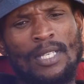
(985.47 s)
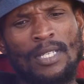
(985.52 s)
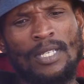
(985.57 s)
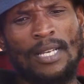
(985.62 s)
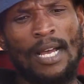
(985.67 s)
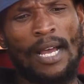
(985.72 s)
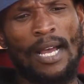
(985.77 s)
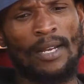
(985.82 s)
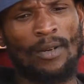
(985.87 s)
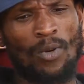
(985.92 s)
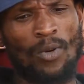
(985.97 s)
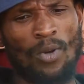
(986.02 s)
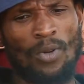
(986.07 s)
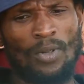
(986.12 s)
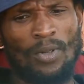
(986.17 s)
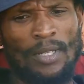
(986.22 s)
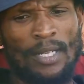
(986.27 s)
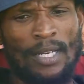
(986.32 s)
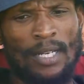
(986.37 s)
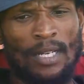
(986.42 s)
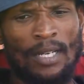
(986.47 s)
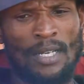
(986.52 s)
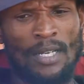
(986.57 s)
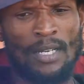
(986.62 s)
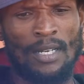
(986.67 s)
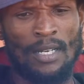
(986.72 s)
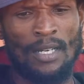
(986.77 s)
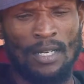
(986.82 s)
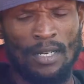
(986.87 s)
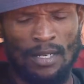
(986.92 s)
guy called
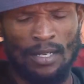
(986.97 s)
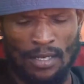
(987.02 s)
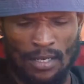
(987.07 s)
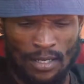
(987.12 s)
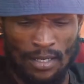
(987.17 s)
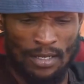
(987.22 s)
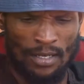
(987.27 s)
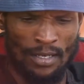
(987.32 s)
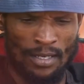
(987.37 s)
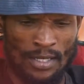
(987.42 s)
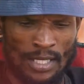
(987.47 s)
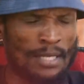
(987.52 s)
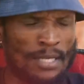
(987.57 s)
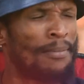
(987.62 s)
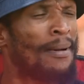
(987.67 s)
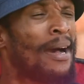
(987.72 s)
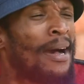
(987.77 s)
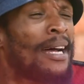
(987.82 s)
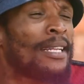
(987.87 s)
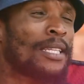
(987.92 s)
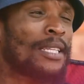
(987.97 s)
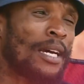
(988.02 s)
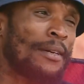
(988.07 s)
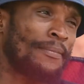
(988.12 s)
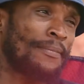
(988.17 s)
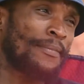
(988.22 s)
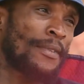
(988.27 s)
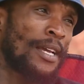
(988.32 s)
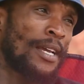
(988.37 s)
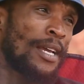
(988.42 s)
Savata.
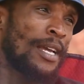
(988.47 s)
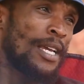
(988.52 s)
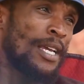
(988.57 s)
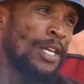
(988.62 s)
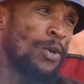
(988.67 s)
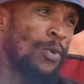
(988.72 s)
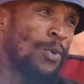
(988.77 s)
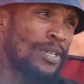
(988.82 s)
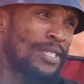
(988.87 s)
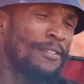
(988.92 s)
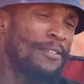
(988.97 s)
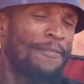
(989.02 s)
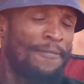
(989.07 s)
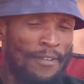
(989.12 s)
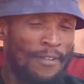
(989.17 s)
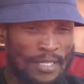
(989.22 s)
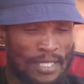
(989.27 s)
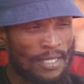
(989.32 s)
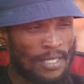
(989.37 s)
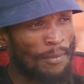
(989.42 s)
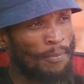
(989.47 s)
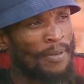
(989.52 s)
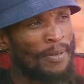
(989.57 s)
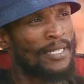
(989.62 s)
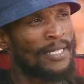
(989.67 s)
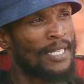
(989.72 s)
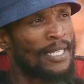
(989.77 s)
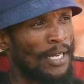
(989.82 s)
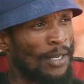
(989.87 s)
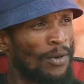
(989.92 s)
He was the first
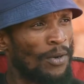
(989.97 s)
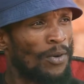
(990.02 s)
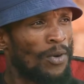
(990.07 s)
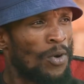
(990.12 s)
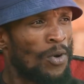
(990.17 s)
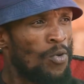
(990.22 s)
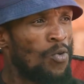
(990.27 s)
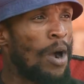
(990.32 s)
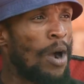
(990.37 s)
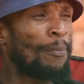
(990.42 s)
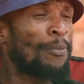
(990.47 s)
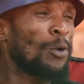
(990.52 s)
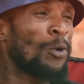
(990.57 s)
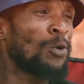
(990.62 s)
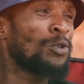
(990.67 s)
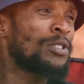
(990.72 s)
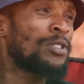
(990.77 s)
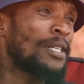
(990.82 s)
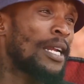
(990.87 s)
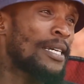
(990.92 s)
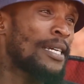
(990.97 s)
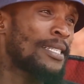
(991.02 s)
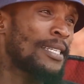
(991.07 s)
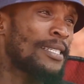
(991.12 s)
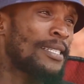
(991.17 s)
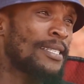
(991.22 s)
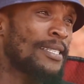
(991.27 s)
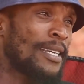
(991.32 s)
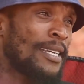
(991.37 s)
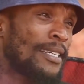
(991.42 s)
person who approached us
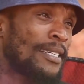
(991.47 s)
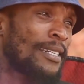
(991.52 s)
and said,